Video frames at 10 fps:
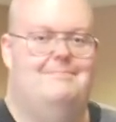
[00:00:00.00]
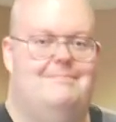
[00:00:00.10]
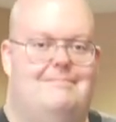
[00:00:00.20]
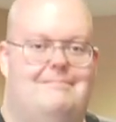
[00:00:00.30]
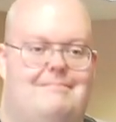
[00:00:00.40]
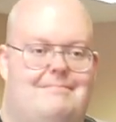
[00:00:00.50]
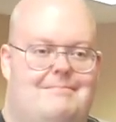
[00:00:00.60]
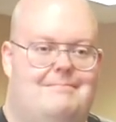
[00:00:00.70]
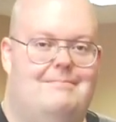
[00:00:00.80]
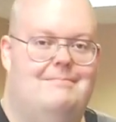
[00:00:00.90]

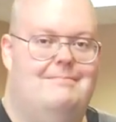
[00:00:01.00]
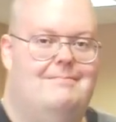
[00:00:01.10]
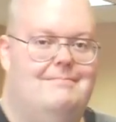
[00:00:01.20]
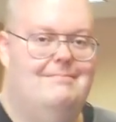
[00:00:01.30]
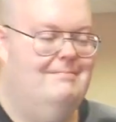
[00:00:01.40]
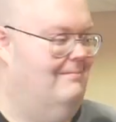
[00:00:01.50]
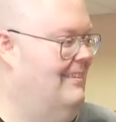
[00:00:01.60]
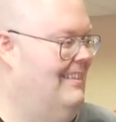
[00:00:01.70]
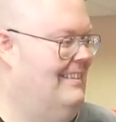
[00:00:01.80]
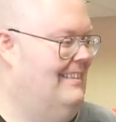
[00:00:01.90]

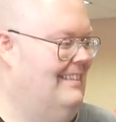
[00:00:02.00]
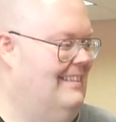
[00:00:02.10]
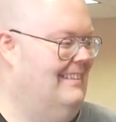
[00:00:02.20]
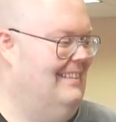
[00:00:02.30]
(silent)